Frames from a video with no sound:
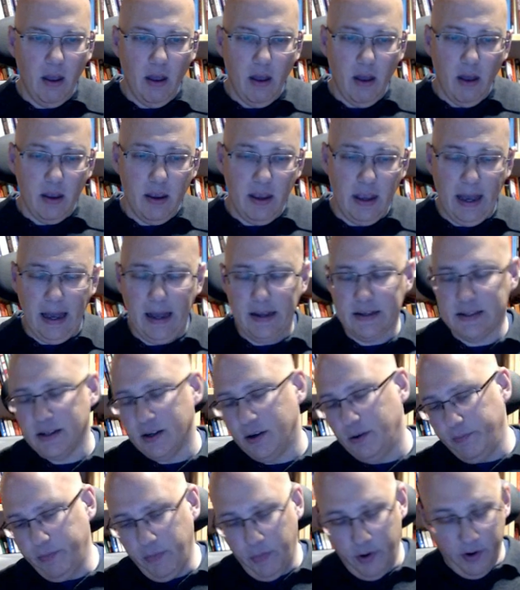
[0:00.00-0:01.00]
Yeah,
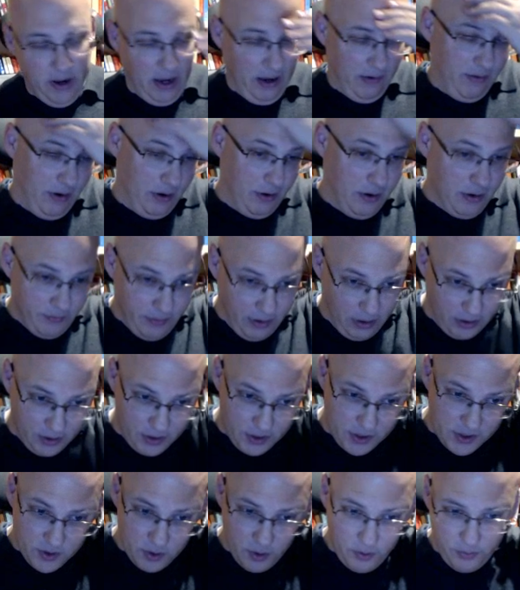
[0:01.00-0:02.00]
so okay, very well
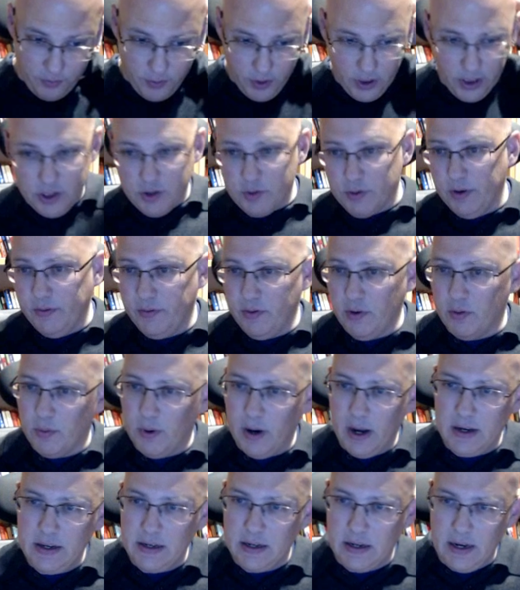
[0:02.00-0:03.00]
deserved victory for
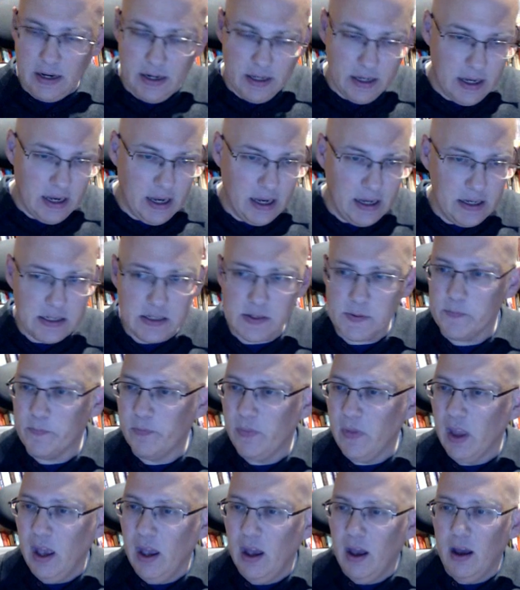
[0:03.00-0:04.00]
white in any case.
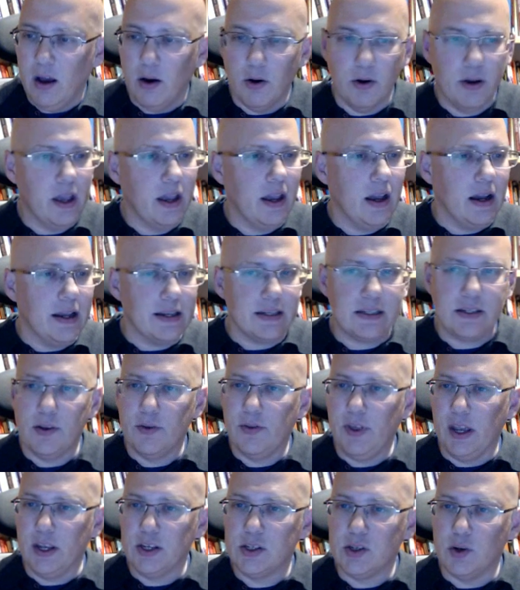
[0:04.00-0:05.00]
Okay guys,
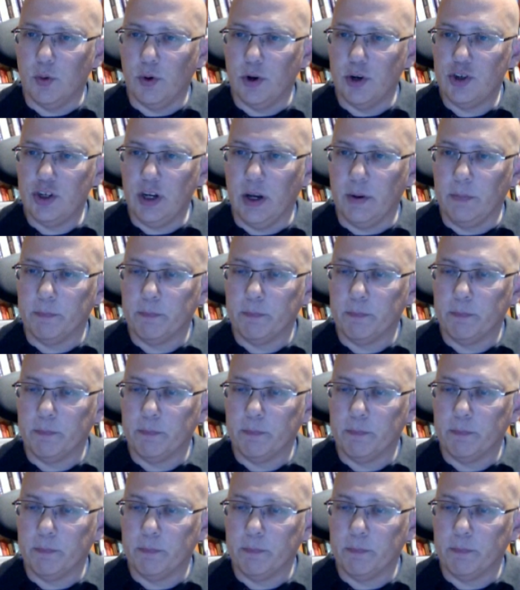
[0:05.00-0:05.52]
thanks for watching.